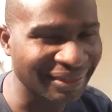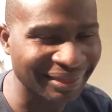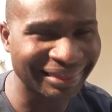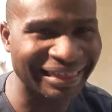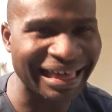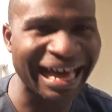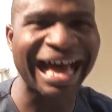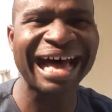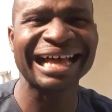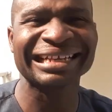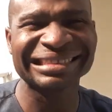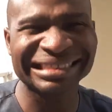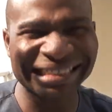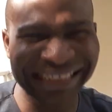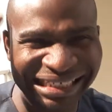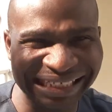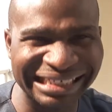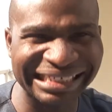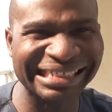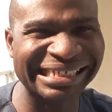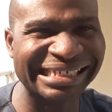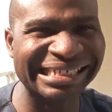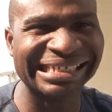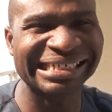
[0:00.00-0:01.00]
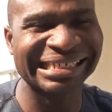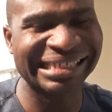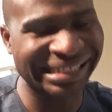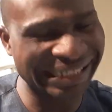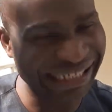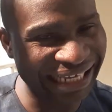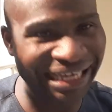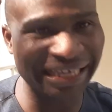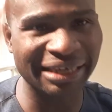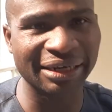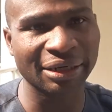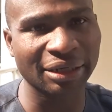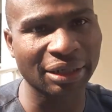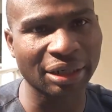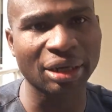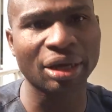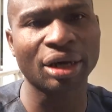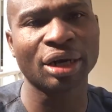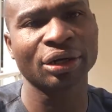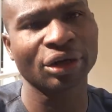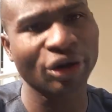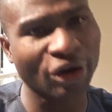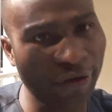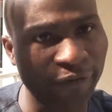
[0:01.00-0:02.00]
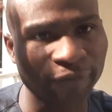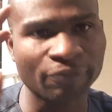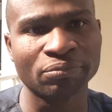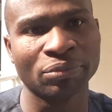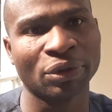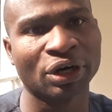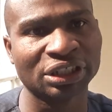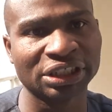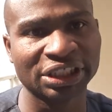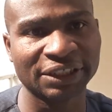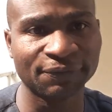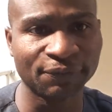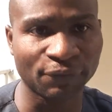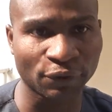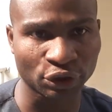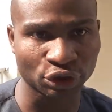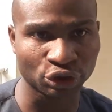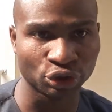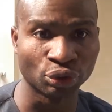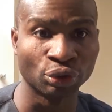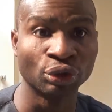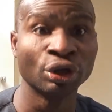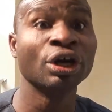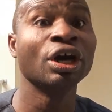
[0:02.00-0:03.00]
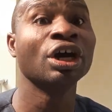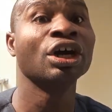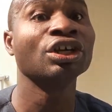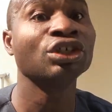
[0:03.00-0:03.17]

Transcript: That is a lot of money for you.